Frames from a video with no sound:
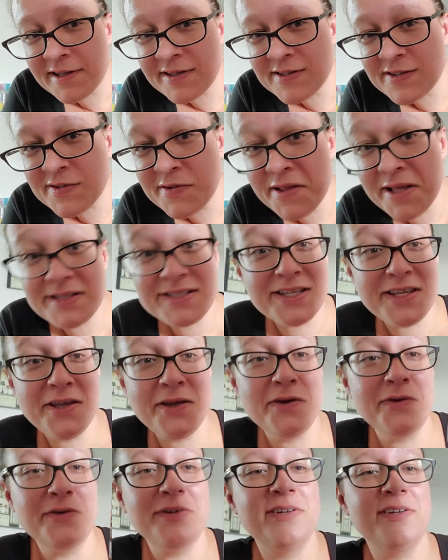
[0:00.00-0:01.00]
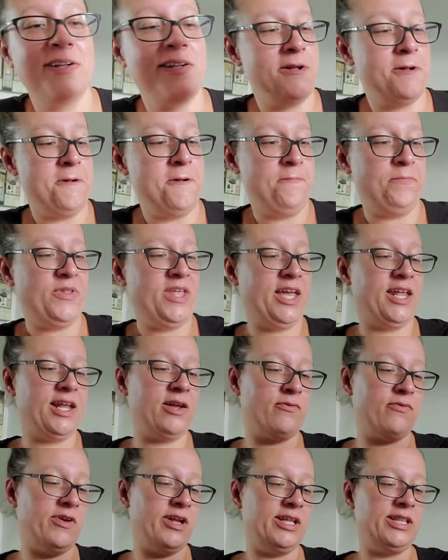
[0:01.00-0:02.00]
So that's cute. And I
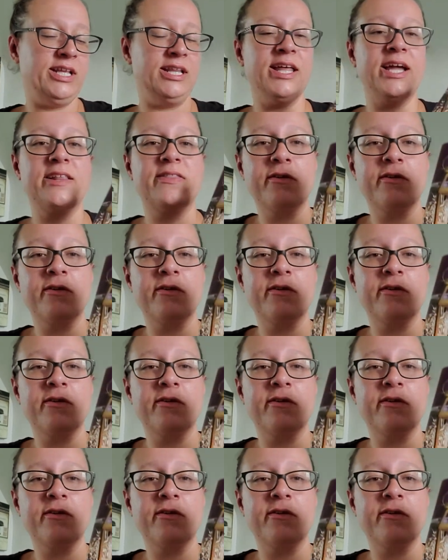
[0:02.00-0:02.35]
really like,